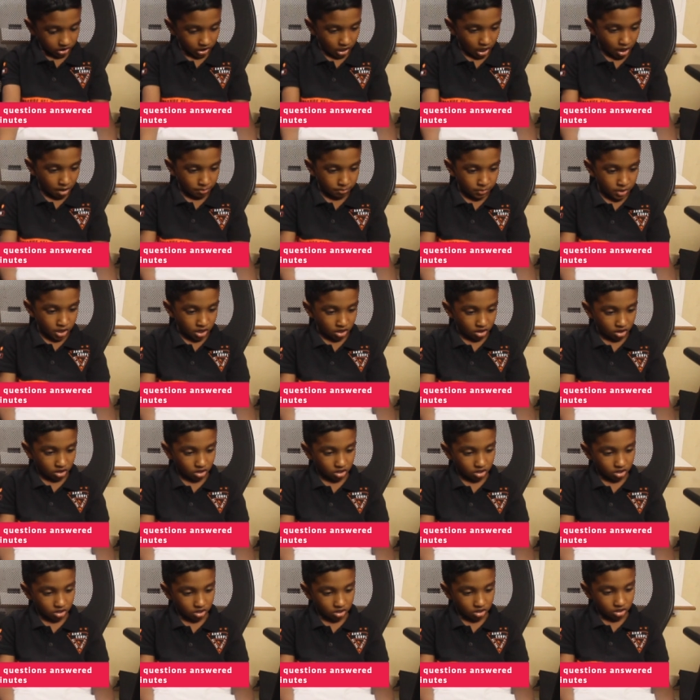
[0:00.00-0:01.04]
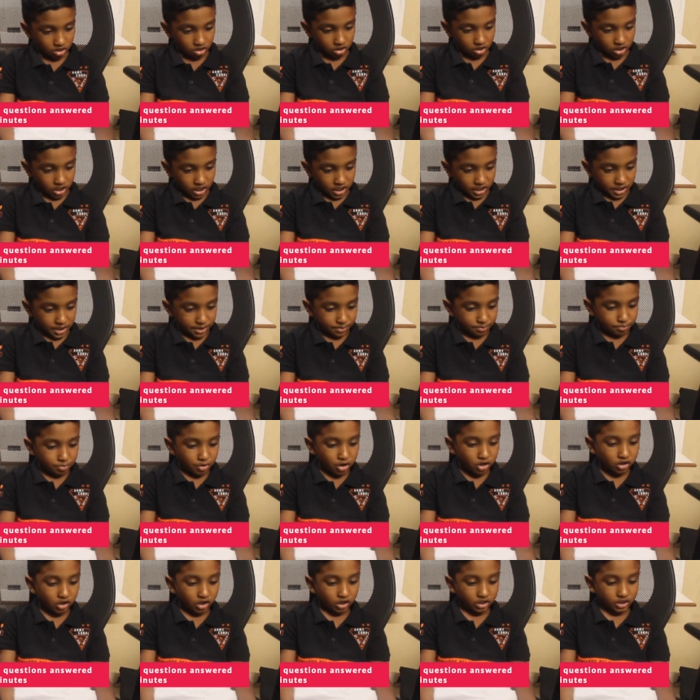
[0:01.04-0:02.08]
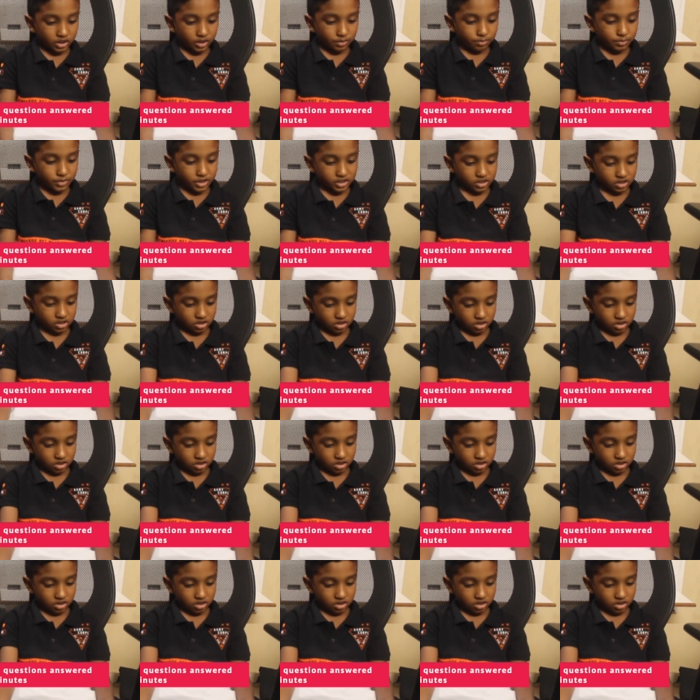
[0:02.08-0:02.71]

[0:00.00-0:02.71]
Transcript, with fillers: camel, river horse, hippopotamus.